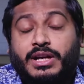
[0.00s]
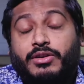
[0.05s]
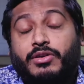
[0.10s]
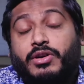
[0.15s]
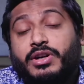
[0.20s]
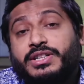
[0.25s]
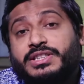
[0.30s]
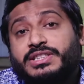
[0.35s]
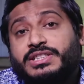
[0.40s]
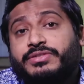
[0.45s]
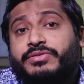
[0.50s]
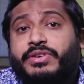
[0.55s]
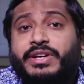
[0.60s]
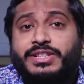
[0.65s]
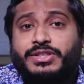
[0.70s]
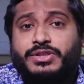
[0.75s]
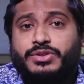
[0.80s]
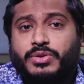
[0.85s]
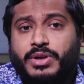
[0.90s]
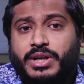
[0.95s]
What is
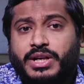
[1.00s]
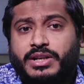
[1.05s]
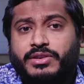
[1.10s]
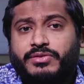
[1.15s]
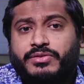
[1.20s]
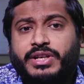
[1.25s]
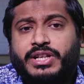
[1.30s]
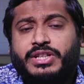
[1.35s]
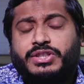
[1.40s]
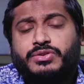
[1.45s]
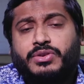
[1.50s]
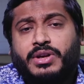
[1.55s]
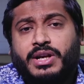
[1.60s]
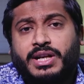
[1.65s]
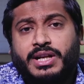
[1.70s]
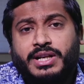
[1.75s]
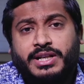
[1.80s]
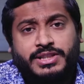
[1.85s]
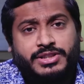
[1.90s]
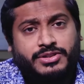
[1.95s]
fixed oil? Fixed oil
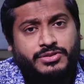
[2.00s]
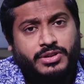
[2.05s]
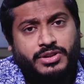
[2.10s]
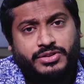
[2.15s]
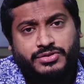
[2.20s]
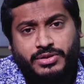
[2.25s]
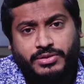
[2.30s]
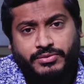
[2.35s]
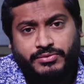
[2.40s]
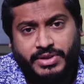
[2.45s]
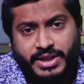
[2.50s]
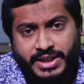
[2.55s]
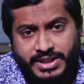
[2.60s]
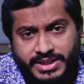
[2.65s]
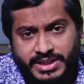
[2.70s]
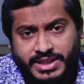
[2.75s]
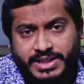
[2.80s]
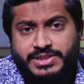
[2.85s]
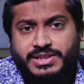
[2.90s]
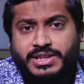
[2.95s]
are esters of
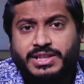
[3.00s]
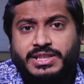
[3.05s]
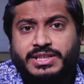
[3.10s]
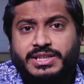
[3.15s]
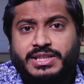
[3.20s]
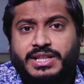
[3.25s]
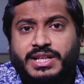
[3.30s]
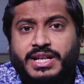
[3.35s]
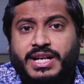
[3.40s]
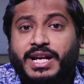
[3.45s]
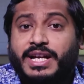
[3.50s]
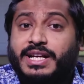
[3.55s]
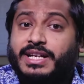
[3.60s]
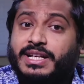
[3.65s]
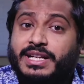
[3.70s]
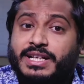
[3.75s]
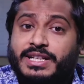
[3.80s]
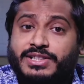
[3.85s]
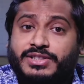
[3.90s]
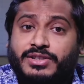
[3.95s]
fatty acid and
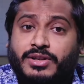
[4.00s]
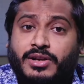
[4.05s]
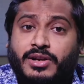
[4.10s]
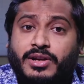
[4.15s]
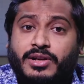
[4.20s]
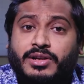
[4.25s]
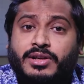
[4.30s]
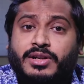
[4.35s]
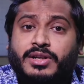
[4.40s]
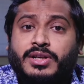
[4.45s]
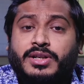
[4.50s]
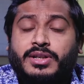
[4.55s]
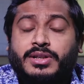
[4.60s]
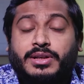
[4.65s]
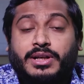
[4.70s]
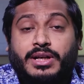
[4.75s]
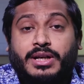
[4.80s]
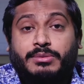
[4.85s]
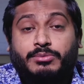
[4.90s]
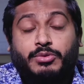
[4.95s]
glycerol.
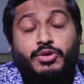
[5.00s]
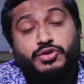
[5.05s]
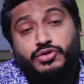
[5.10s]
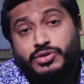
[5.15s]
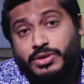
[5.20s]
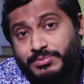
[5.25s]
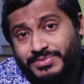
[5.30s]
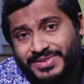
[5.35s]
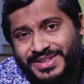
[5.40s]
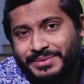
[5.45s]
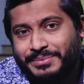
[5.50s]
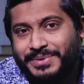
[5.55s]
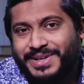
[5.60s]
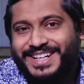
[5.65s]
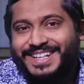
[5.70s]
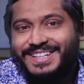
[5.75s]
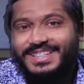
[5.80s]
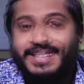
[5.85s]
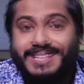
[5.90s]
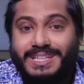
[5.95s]
Most of them
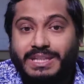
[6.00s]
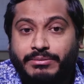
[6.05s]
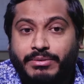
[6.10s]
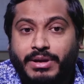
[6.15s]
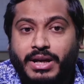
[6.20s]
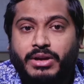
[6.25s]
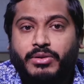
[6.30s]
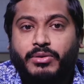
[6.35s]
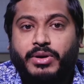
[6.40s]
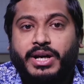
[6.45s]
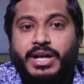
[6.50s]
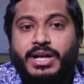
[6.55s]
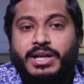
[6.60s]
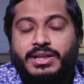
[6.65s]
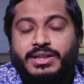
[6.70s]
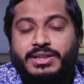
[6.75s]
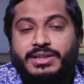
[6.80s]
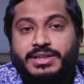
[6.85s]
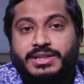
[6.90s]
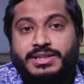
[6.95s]
are edible oil.
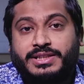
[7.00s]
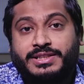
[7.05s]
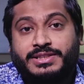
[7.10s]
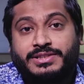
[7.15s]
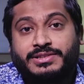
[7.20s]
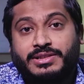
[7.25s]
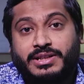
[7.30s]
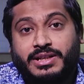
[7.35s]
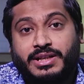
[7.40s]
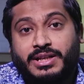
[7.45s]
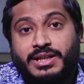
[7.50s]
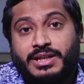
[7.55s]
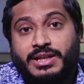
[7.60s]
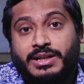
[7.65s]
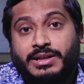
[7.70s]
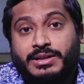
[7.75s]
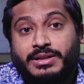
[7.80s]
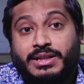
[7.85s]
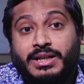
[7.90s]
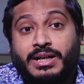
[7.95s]
It is
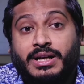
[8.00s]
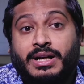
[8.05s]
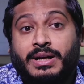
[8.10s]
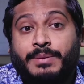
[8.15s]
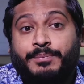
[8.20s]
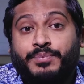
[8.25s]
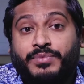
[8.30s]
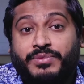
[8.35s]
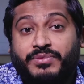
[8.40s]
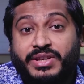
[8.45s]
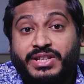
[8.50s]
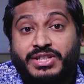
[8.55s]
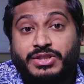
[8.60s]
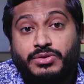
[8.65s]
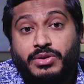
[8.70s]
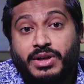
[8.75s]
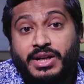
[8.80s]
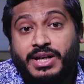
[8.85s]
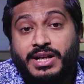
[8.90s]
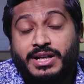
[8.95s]
the fixed
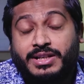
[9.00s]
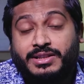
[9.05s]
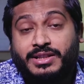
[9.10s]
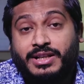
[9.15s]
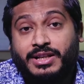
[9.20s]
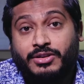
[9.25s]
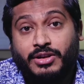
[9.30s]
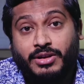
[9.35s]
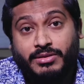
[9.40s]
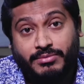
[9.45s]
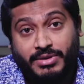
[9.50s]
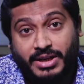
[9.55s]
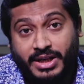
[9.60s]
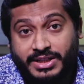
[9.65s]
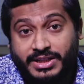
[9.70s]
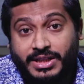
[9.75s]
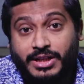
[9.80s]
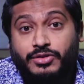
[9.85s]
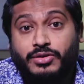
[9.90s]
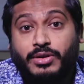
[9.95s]
oil are the
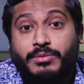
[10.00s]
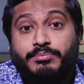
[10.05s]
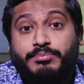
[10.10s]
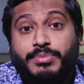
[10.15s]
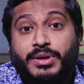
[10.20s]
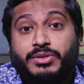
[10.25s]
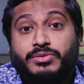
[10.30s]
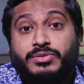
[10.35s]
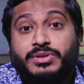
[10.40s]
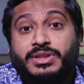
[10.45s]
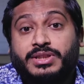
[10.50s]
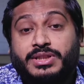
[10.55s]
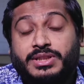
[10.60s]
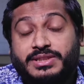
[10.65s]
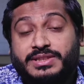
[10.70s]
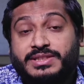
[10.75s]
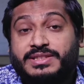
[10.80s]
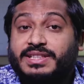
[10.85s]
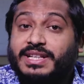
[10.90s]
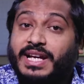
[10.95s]
non-volatile compound.
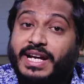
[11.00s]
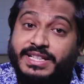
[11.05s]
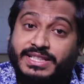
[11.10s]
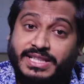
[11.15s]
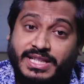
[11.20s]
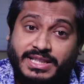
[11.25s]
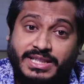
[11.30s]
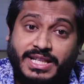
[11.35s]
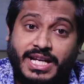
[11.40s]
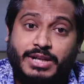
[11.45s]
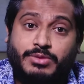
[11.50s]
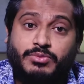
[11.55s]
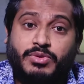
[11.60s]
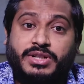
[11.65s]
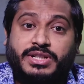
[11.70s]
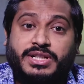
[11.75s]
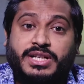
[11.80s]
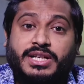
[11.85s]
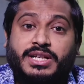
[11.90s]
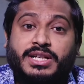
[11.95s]
It is lighter than
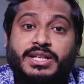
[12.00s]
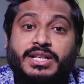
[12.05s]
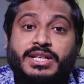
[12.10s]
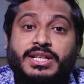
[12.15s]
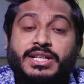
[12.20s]
water.